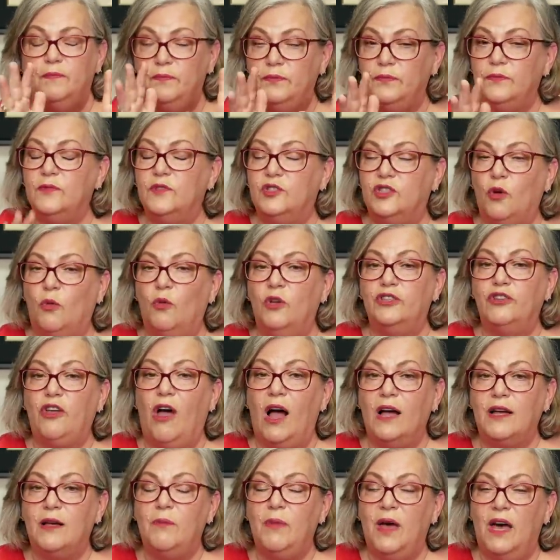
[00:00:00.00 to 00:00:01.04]
So we'll
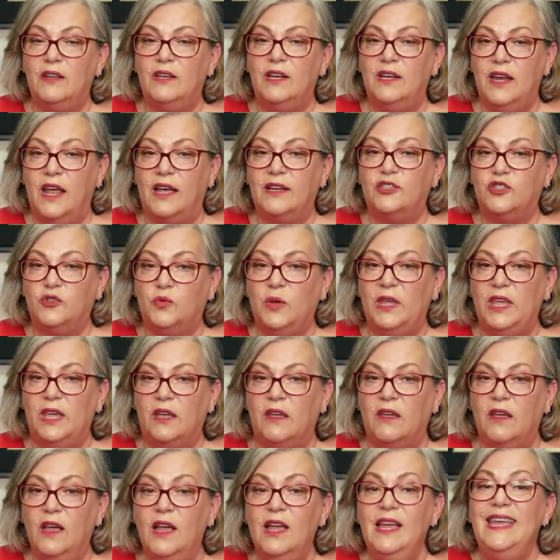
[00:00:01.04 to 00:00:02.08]
talk about it next week.
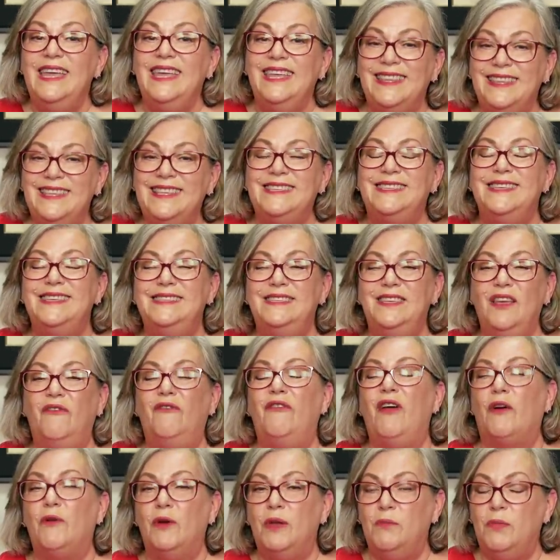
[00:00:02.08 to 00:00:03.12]
This is a
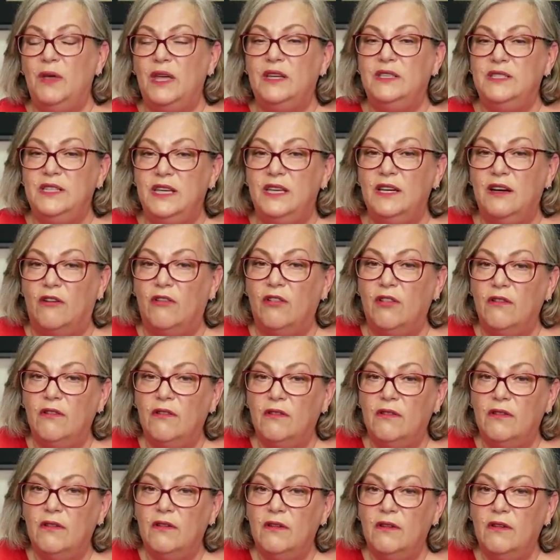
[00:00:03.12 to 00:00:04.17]
very big deal.
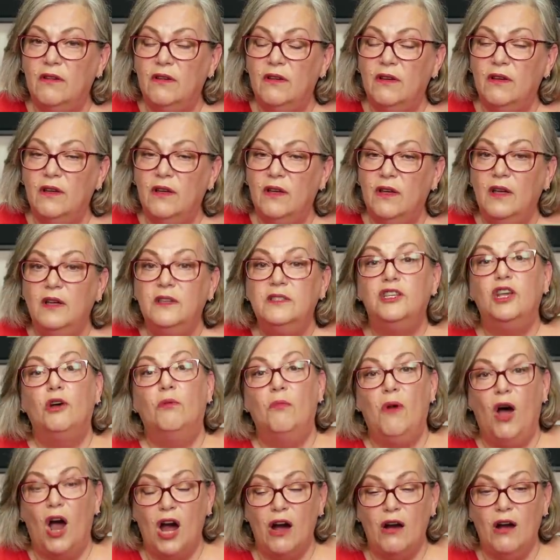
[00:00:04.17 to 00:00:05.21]

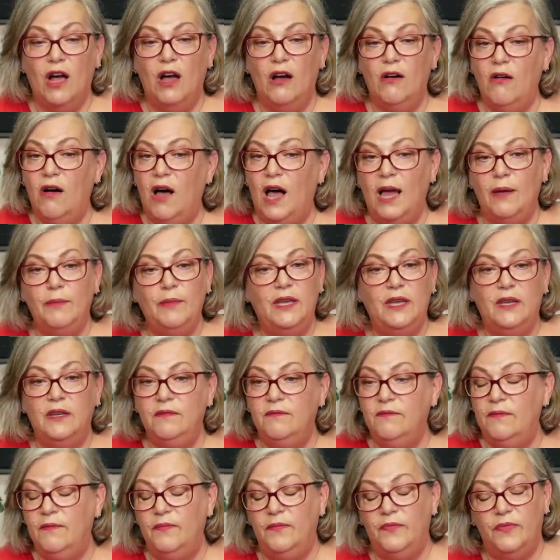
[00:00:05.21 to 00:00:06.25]
Tomorrow, I mean,
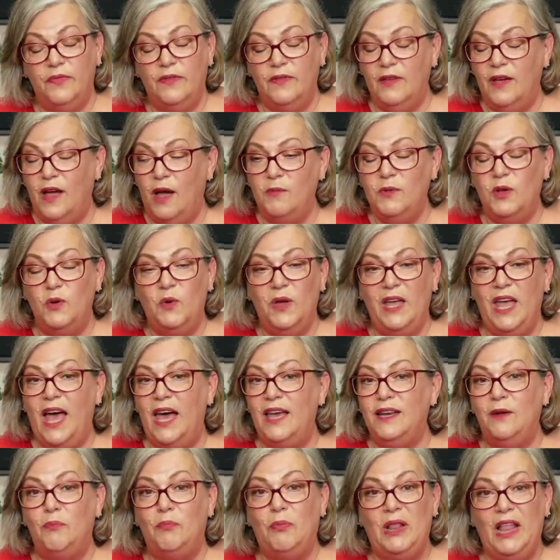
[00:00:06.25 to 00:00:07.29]
I mean, we had
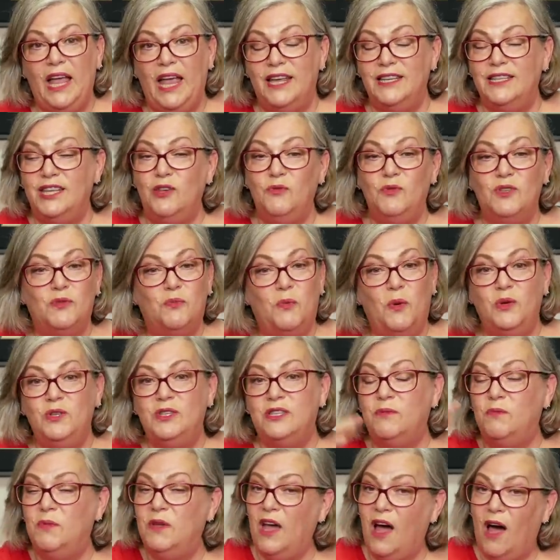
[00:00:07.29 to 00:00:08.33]
it planned. He was supposed
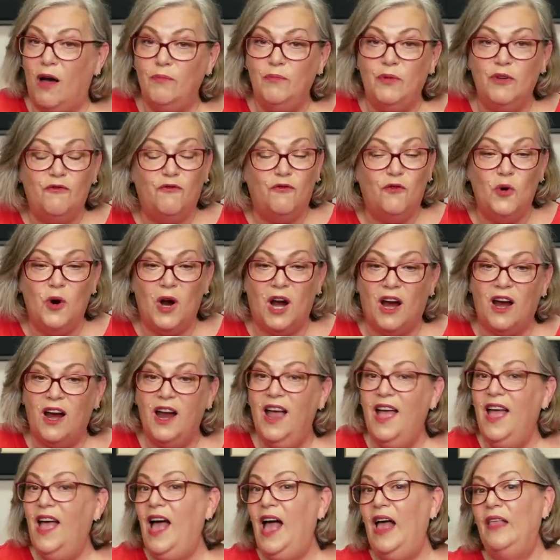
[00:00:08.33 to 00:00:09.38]
to be on before,
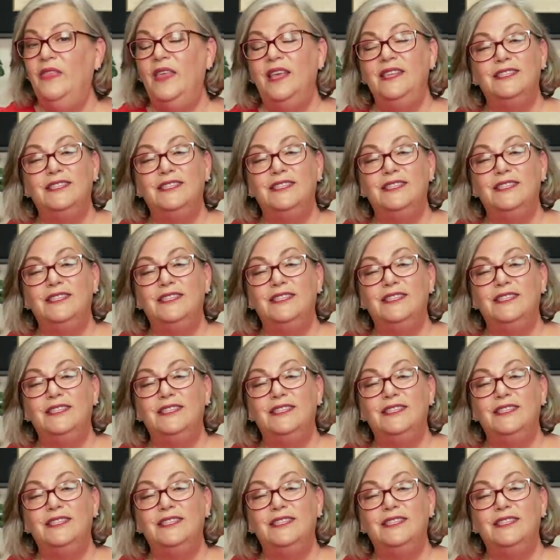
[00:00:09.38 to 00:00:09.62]
and then